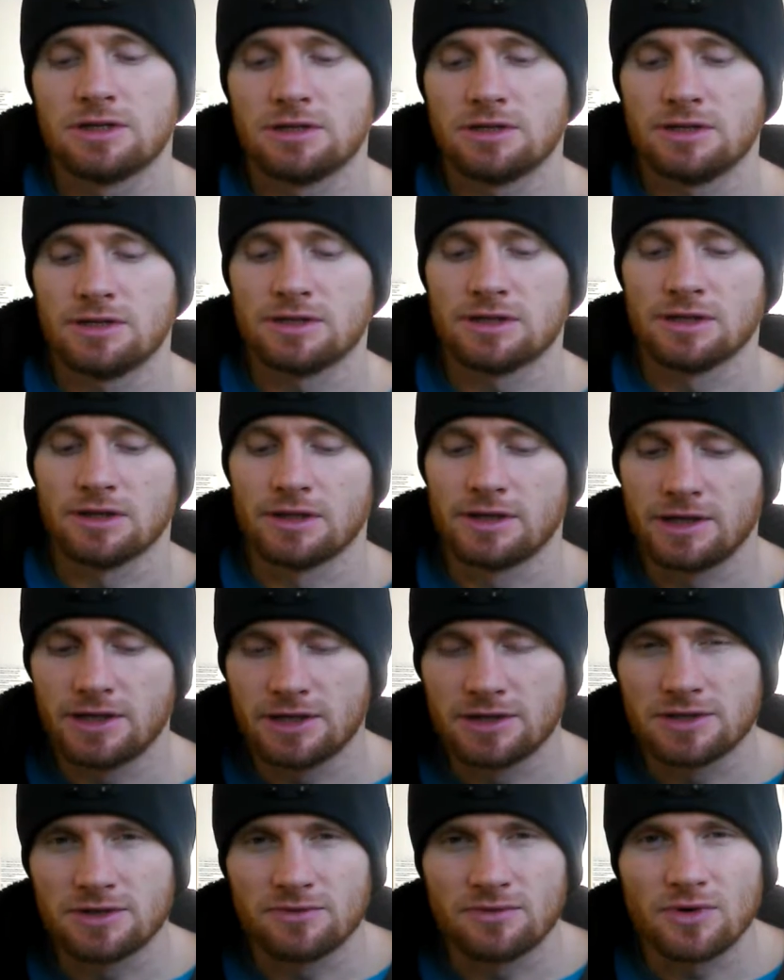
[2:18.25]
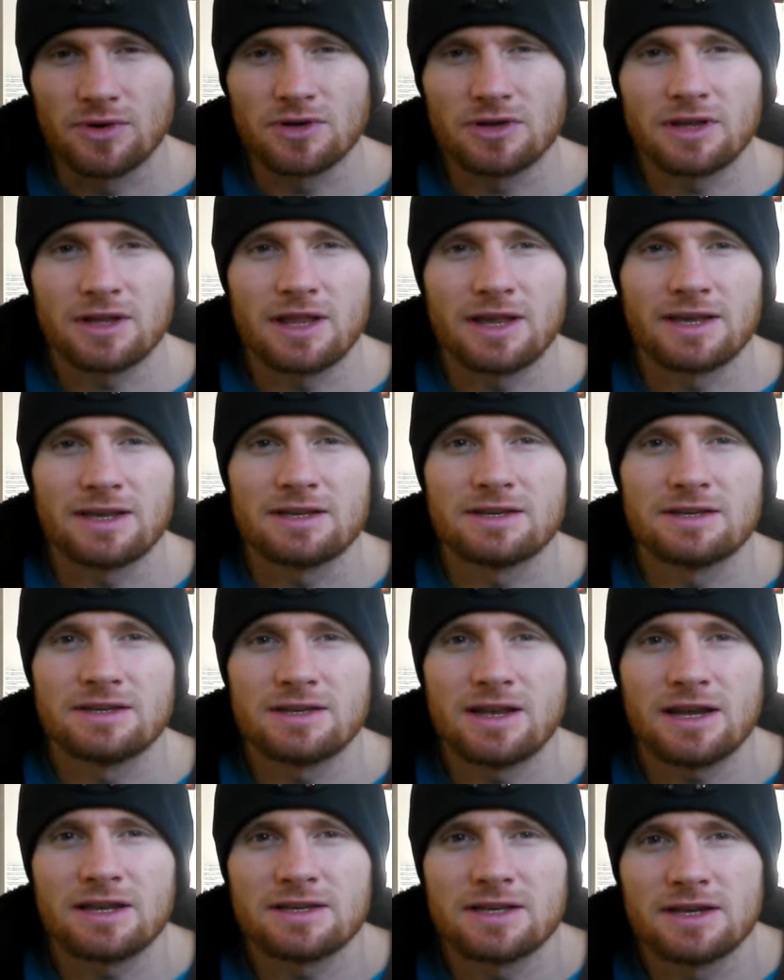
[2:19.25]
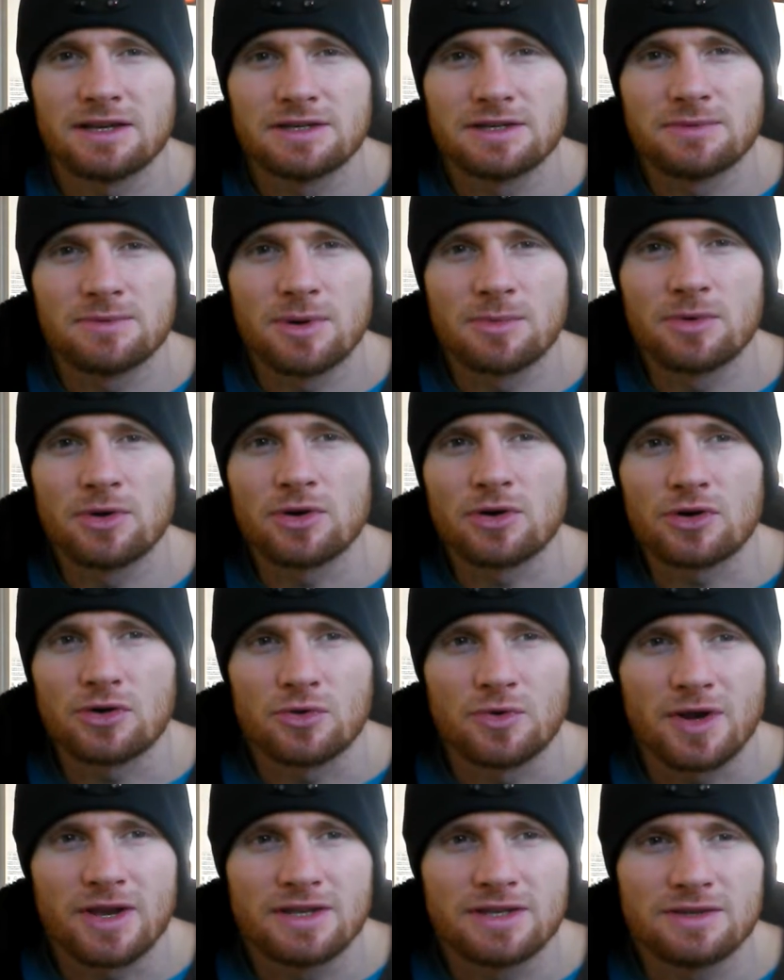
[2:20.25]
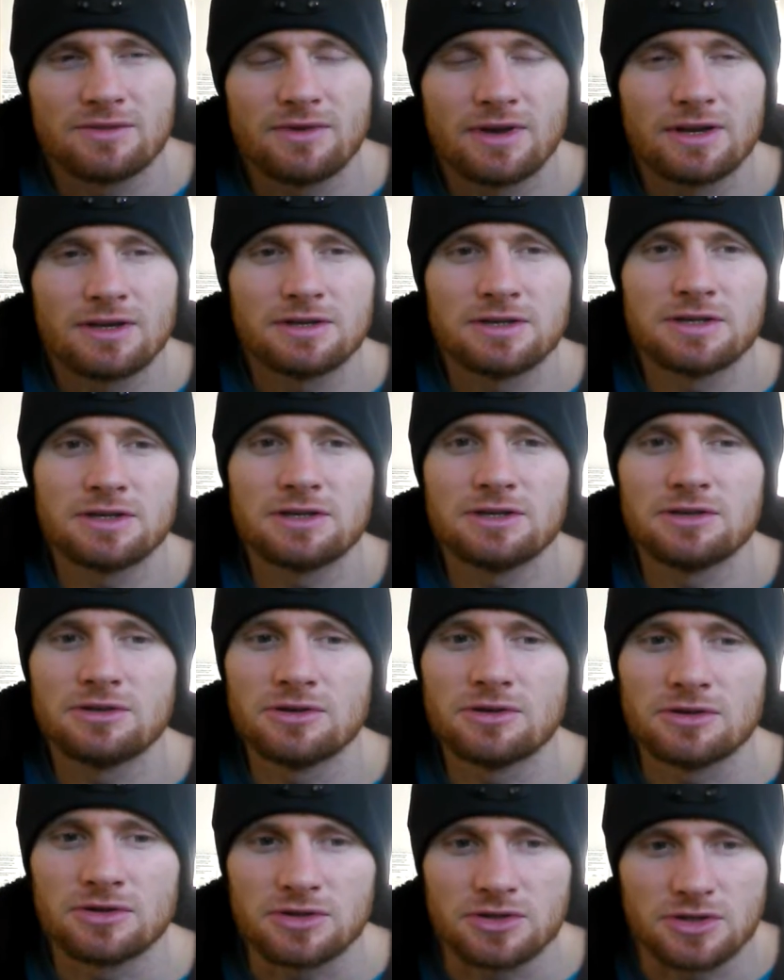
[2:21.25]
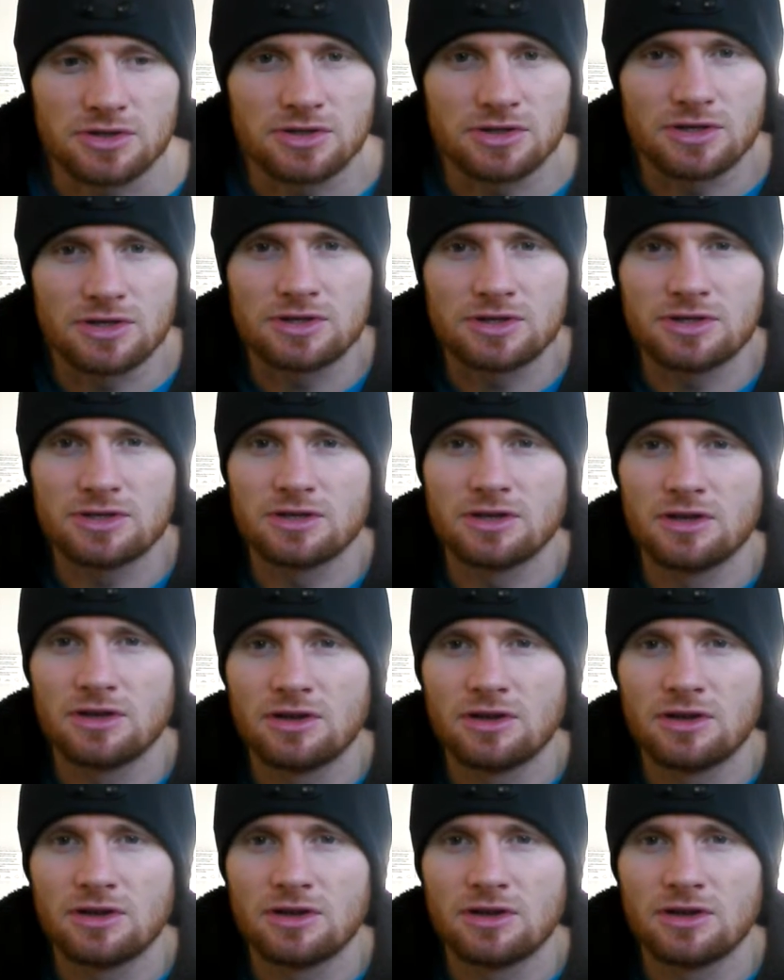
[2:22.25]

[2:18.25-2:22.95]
This leakage of like sex energy, maybe, or creative energy, or just this.